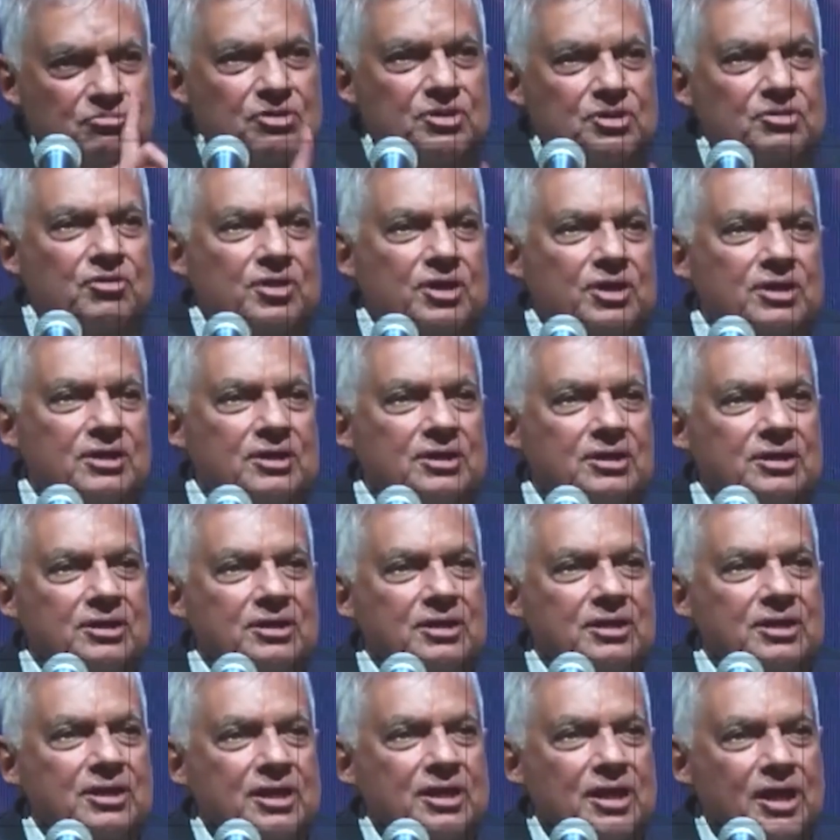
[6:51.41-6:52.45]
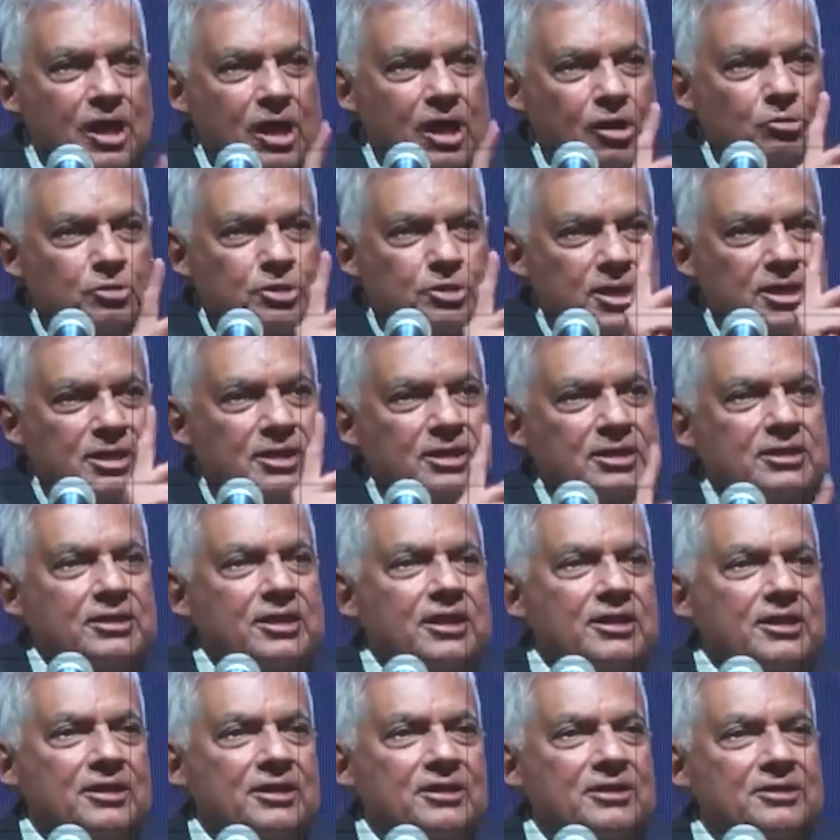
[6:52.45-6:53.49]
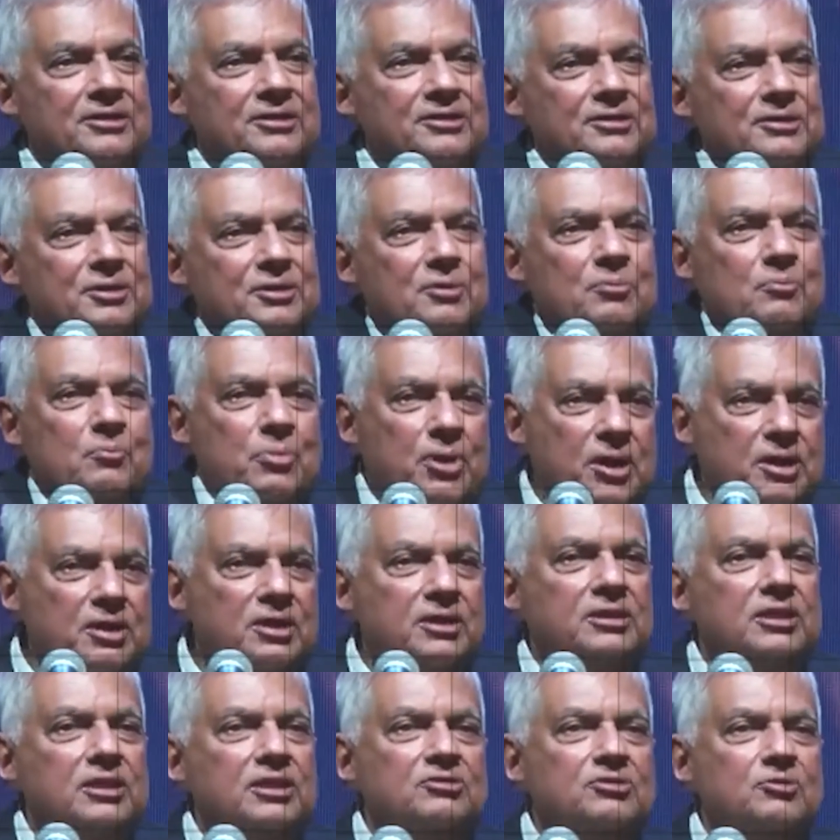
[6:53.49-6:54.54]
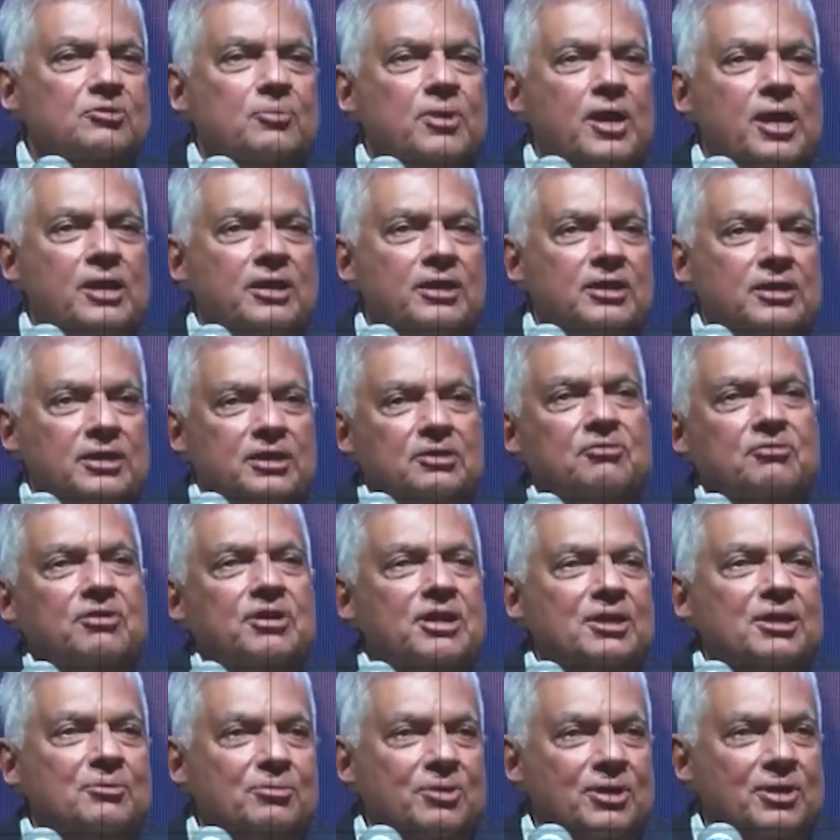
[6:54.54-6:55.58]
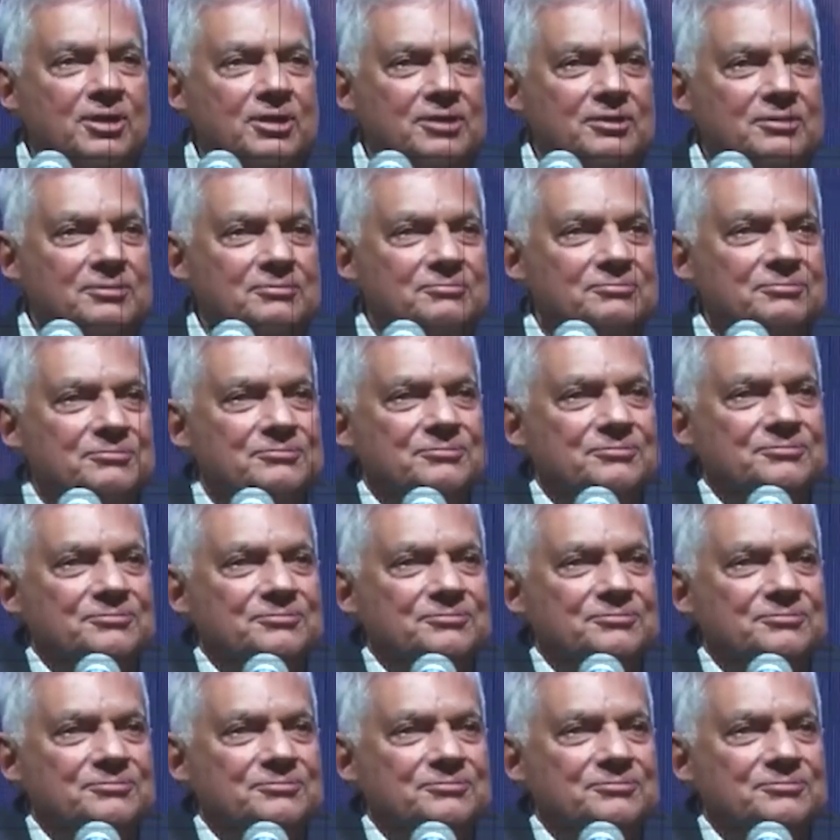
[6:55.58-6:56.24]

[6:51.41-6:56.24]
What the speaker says: Then I spoke to my teacher, Professor G.L. Paris. He said he had nothing to do